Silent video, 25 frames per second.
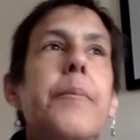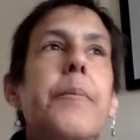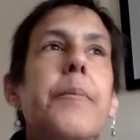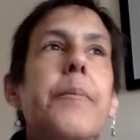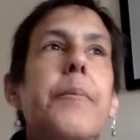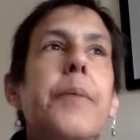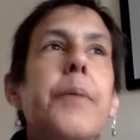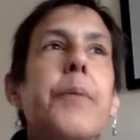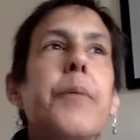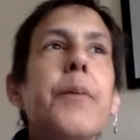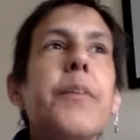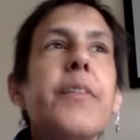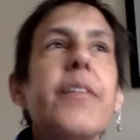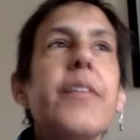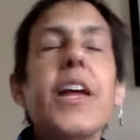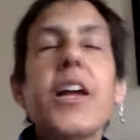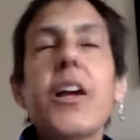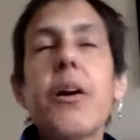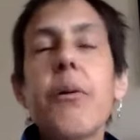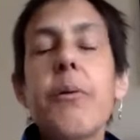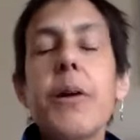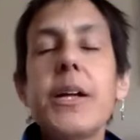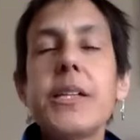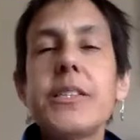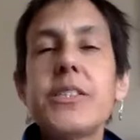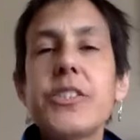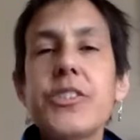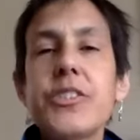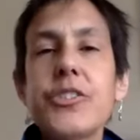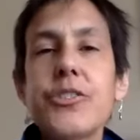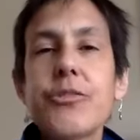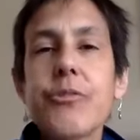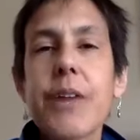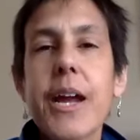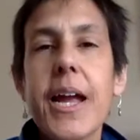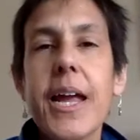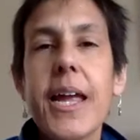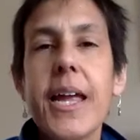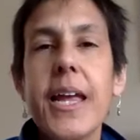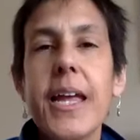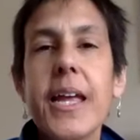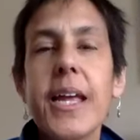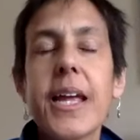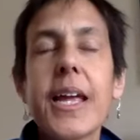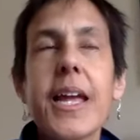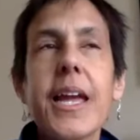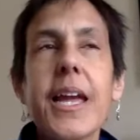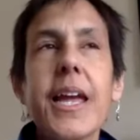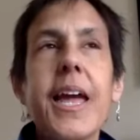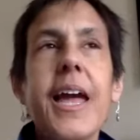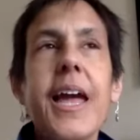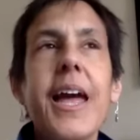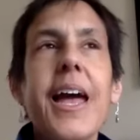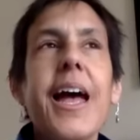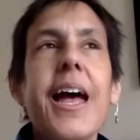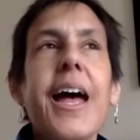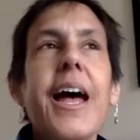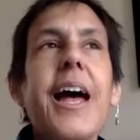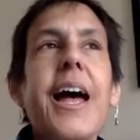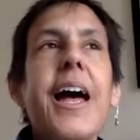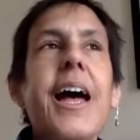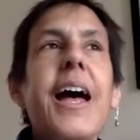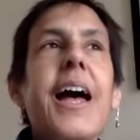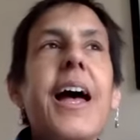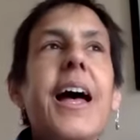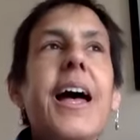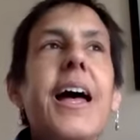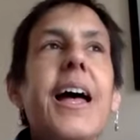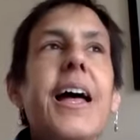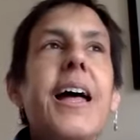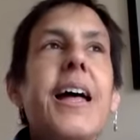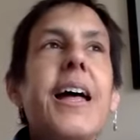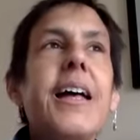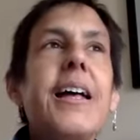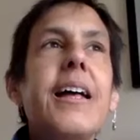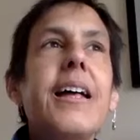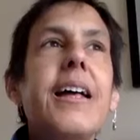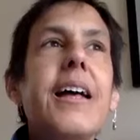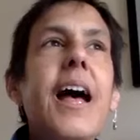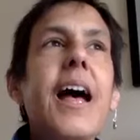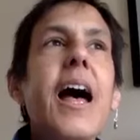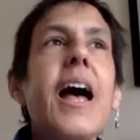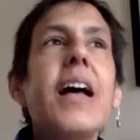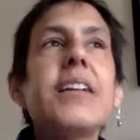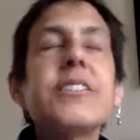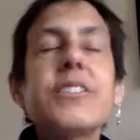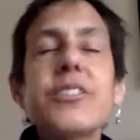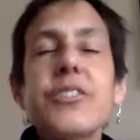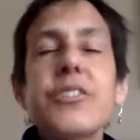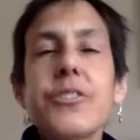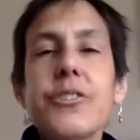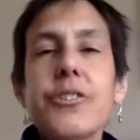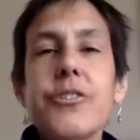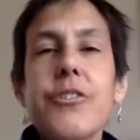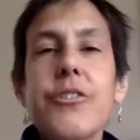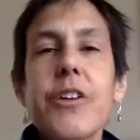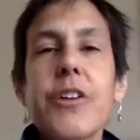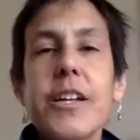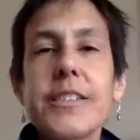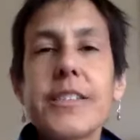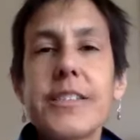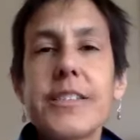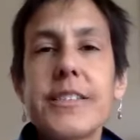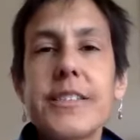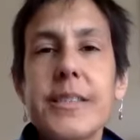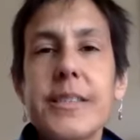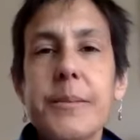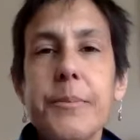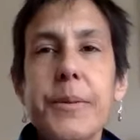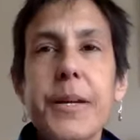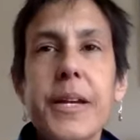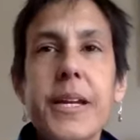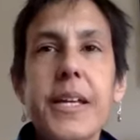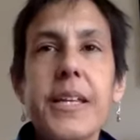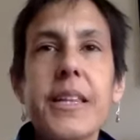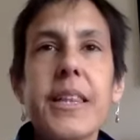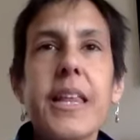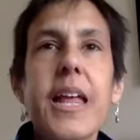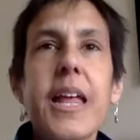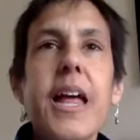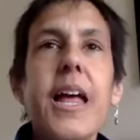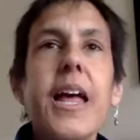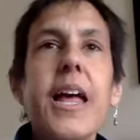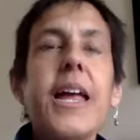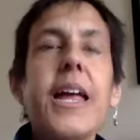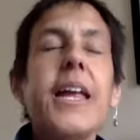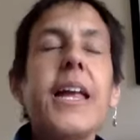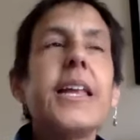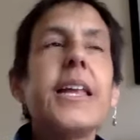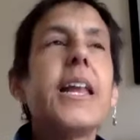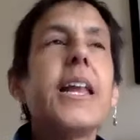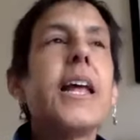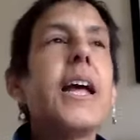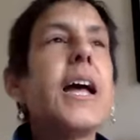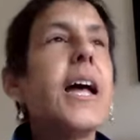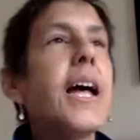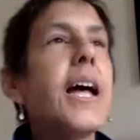But when they go on strike, Oscar crosses the picket line.